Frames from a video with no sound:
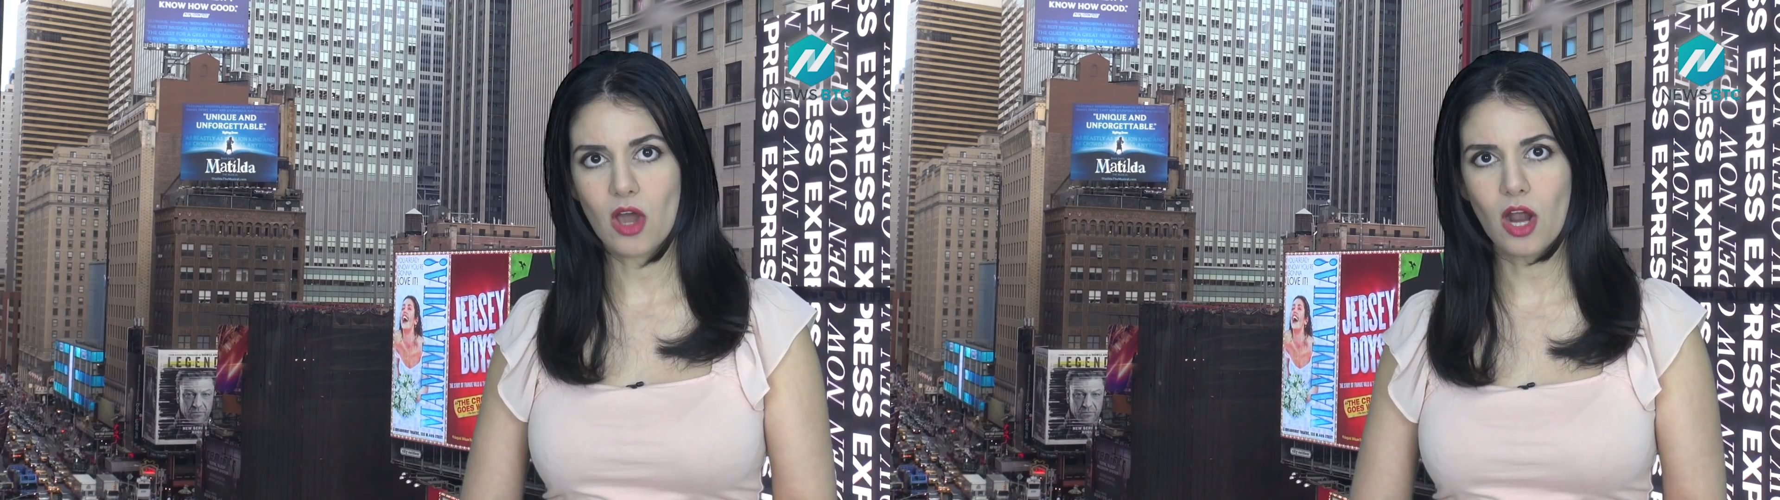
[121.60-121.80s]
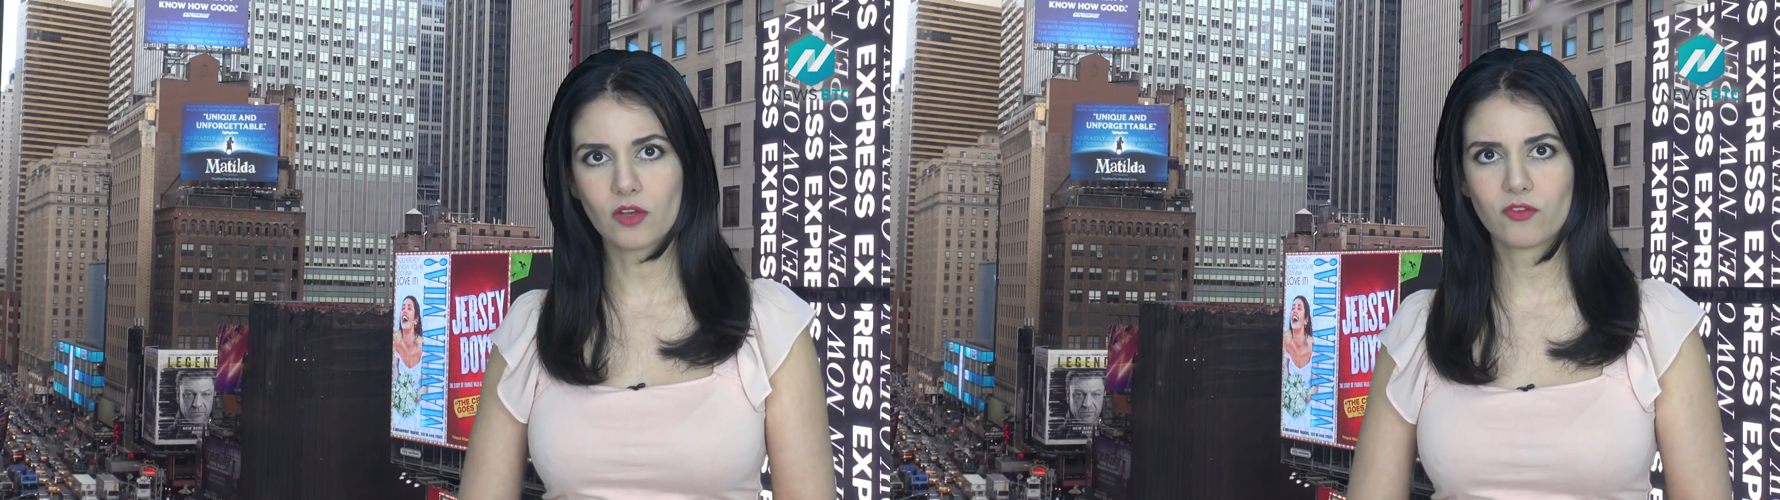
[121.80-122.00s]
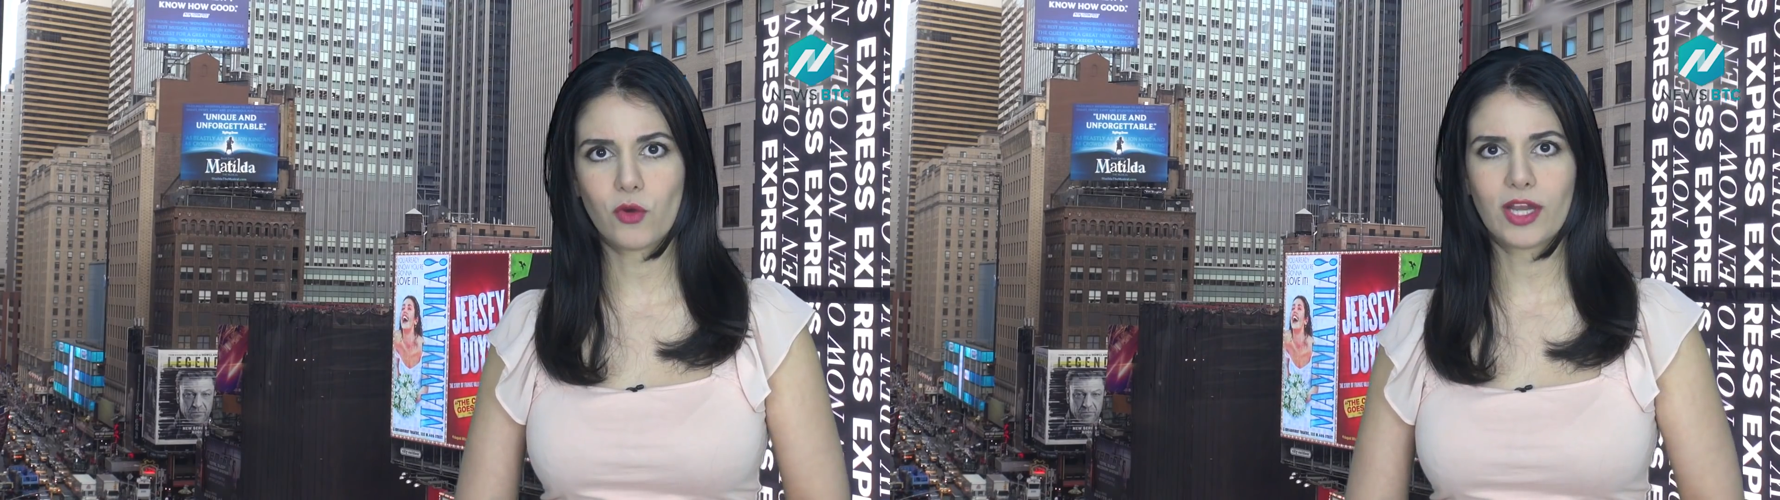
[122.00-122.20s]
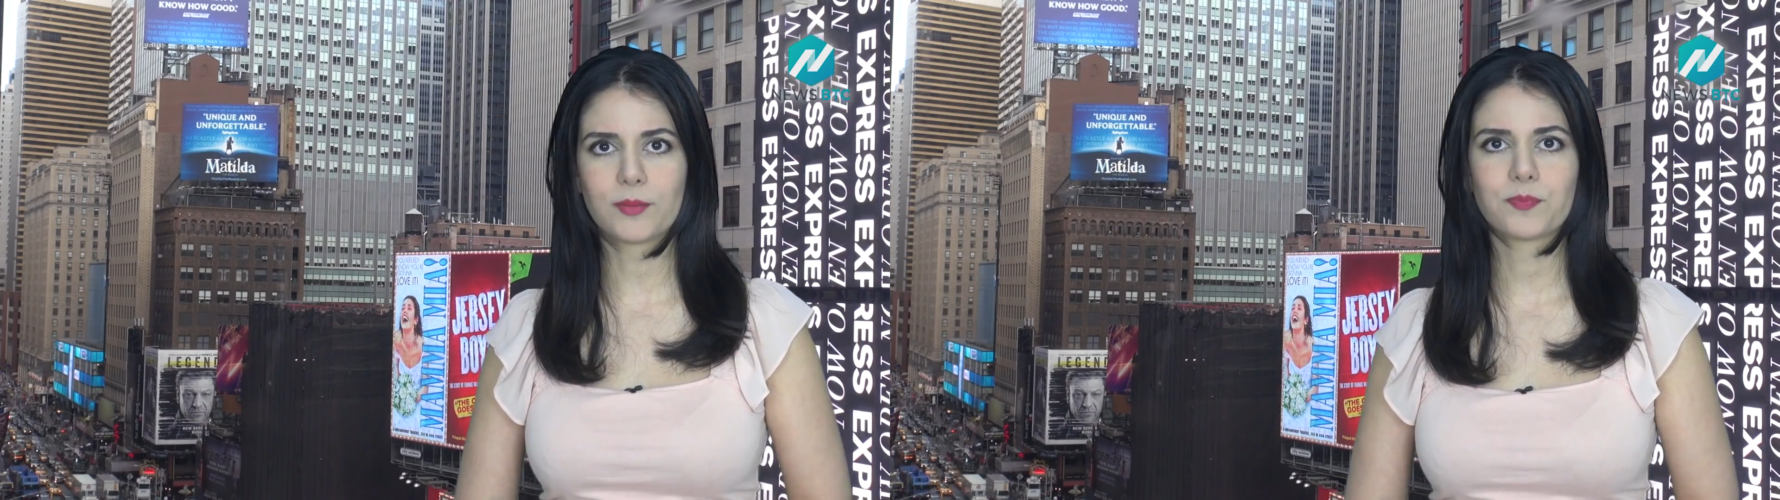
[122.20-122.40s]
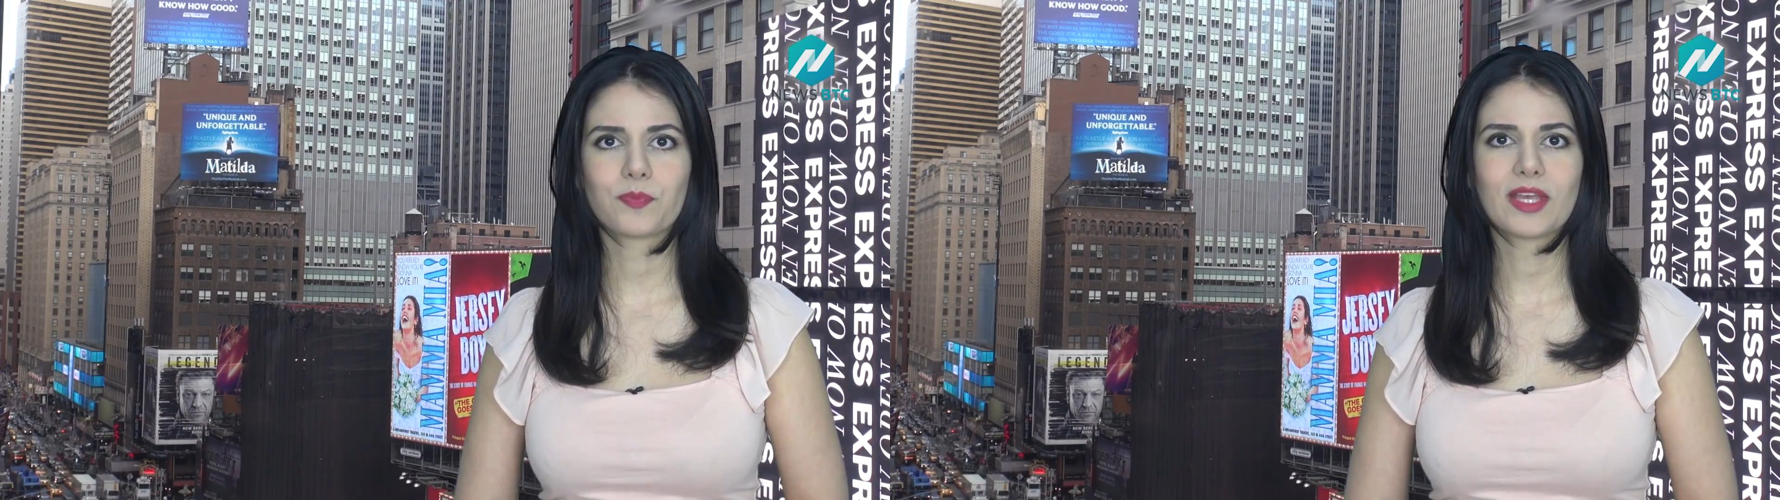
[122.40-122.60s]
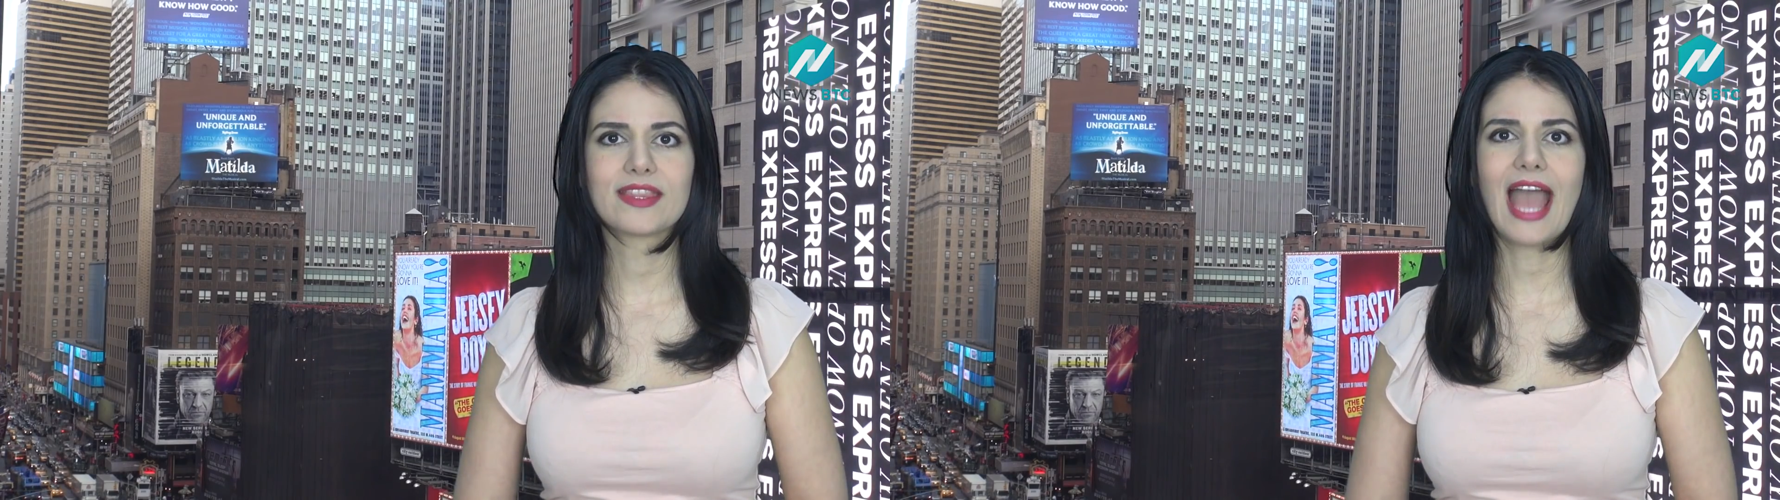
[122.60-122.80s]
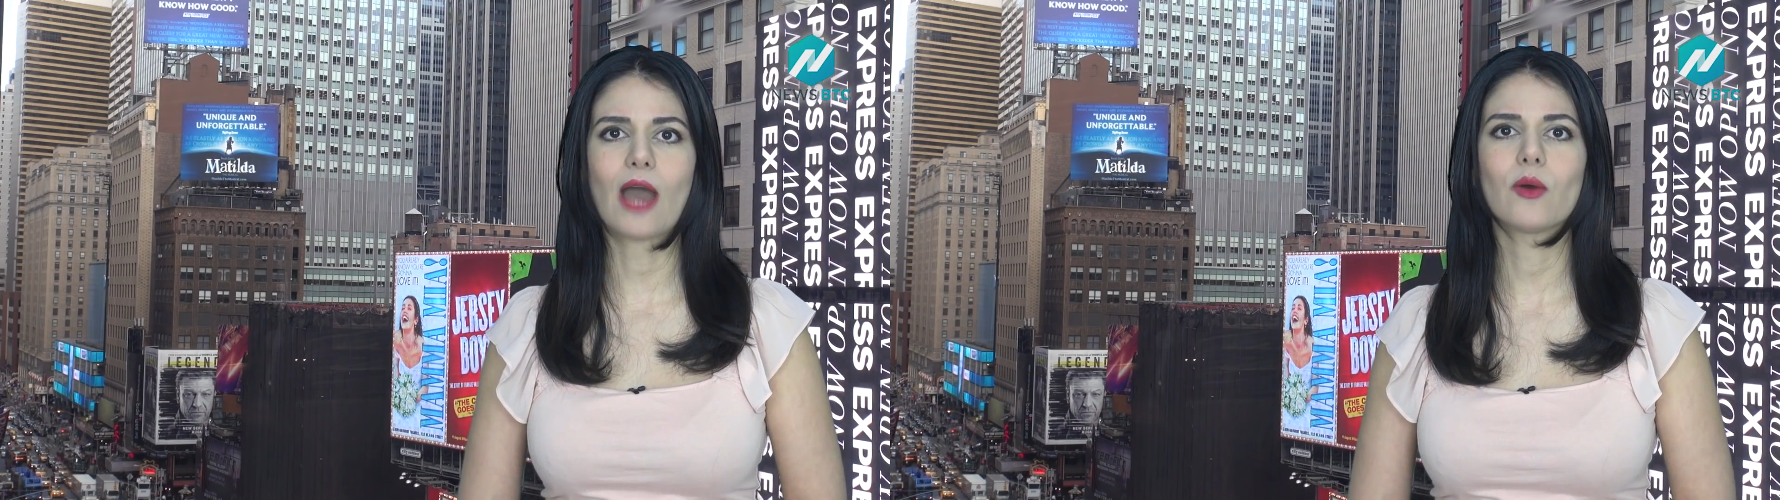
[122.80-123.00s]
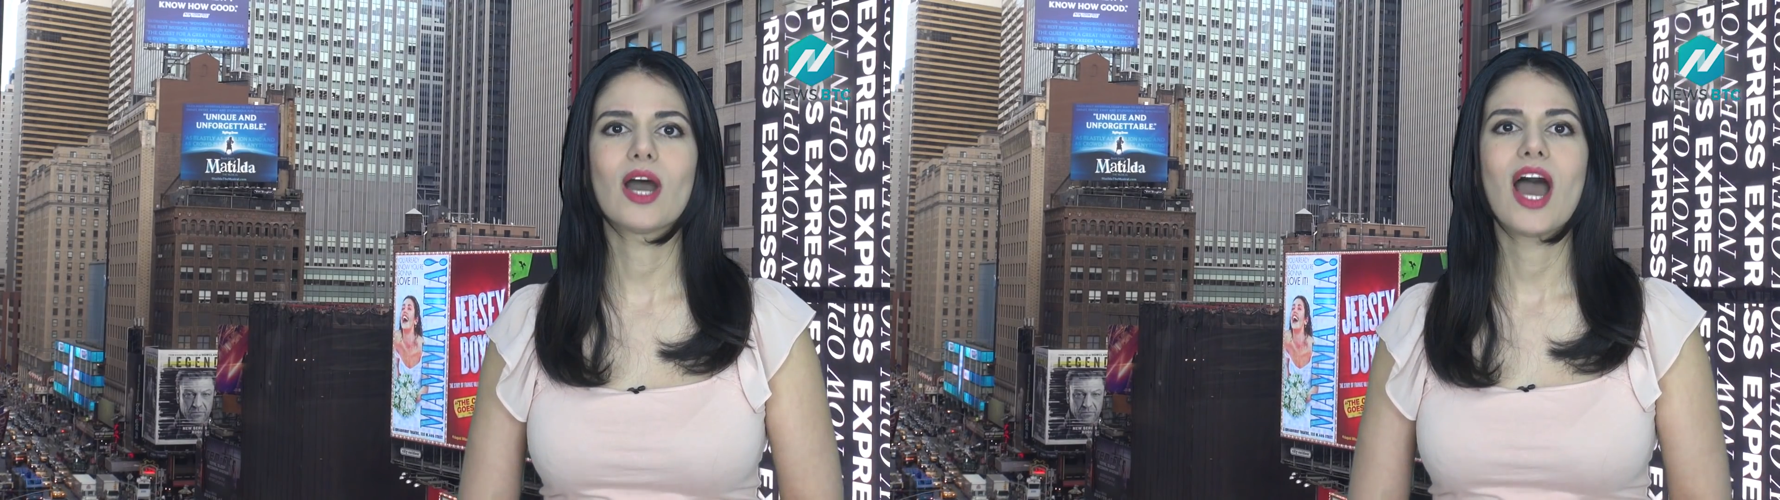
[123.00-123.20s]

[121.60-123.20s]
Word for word: hard fork. Now,